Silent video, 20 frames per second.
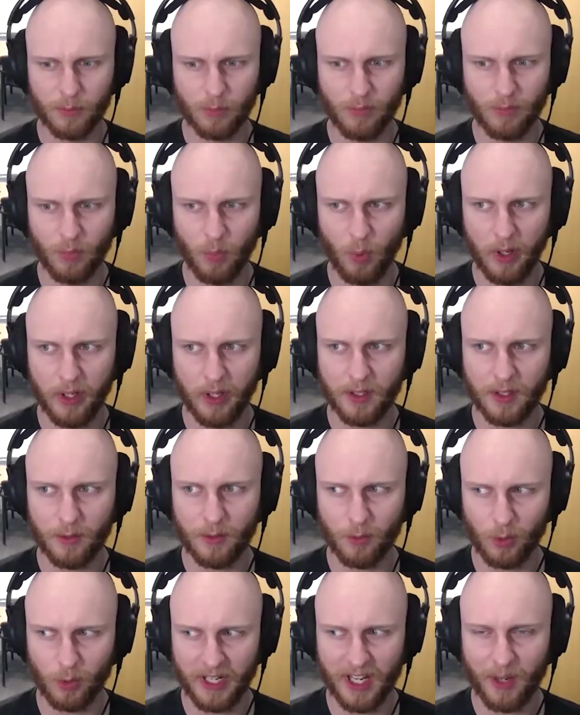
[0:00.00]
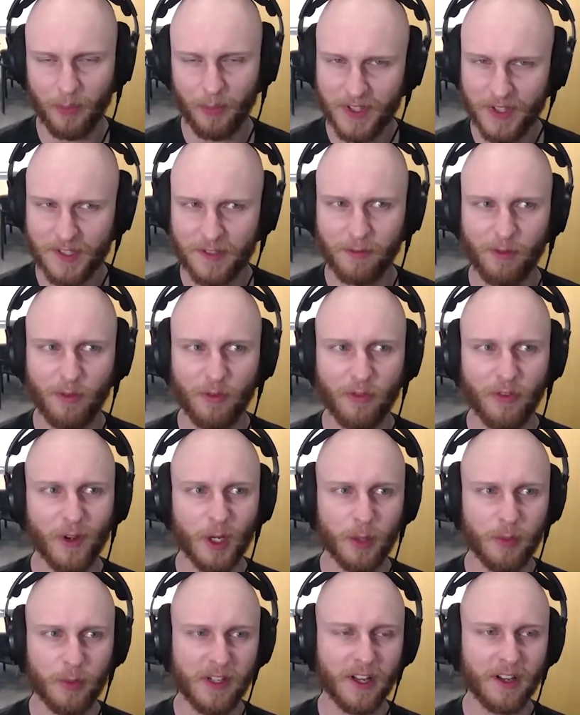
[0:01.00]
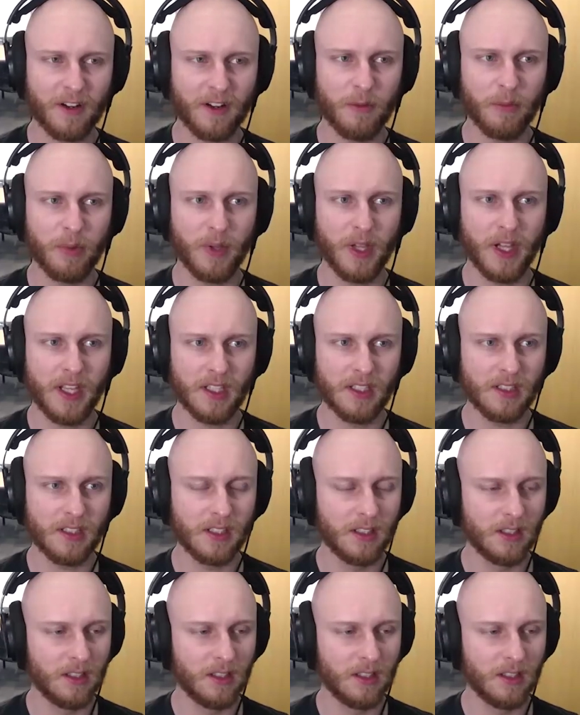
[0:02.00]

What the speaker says: what happens if you're found to be not compliant?